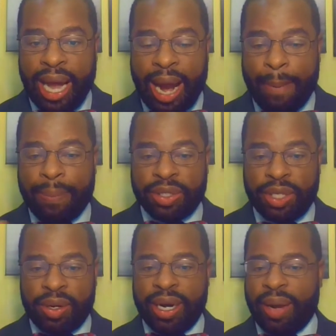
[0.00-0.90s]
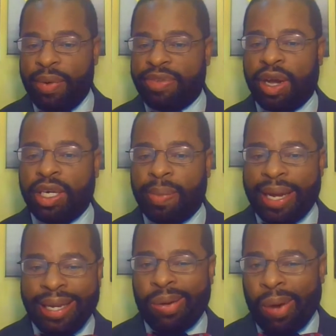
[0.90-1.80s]
opportunity. We've talked
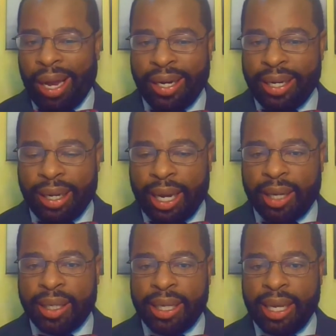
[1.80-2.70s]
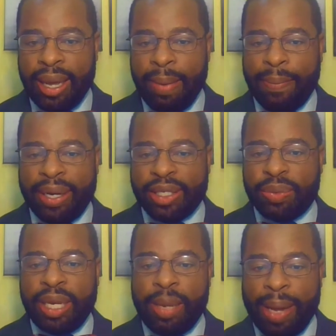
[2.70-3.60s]
about equality a lot, but
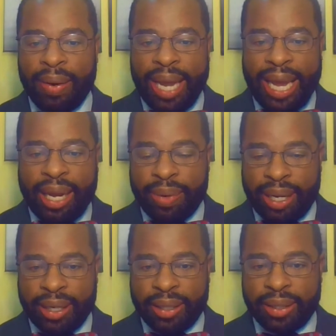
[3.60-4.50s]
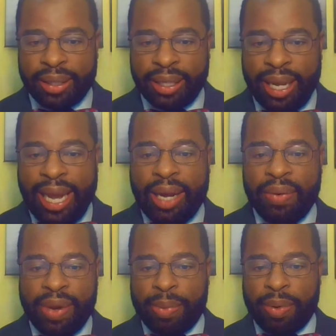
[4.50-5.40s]
it's really about
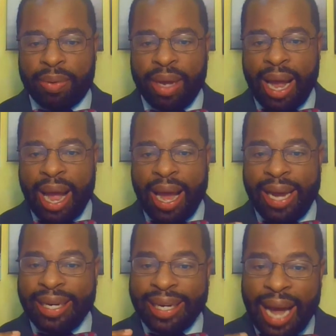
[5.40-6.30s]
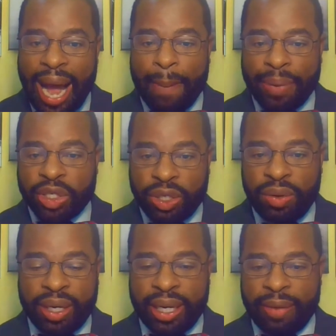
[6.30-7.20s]
equitable, and then
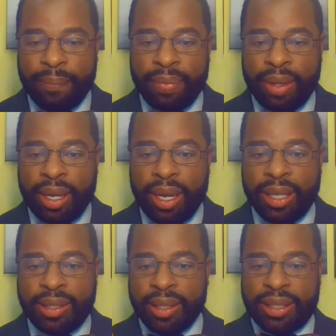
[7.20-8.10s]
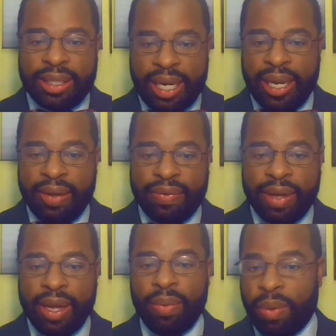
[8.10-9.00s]
opportunity to achieve
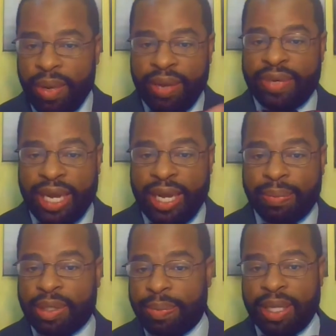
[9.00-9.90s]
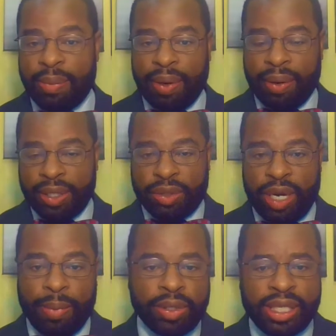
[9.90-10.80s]
what we've deemed to be the American
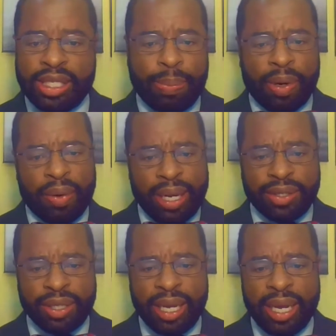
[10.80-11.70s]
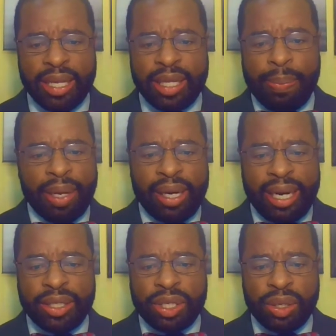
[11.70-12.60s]
dream, or just to progress. The
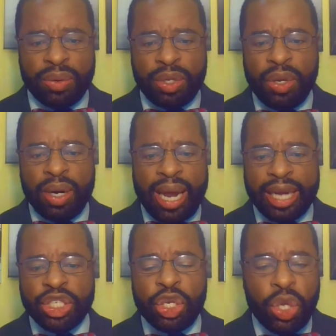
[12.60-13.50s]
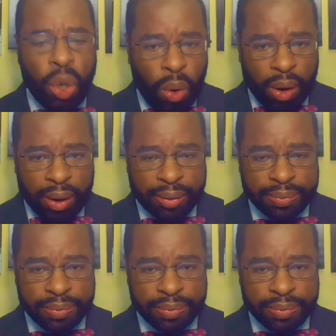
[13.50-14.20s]
ability to utilize your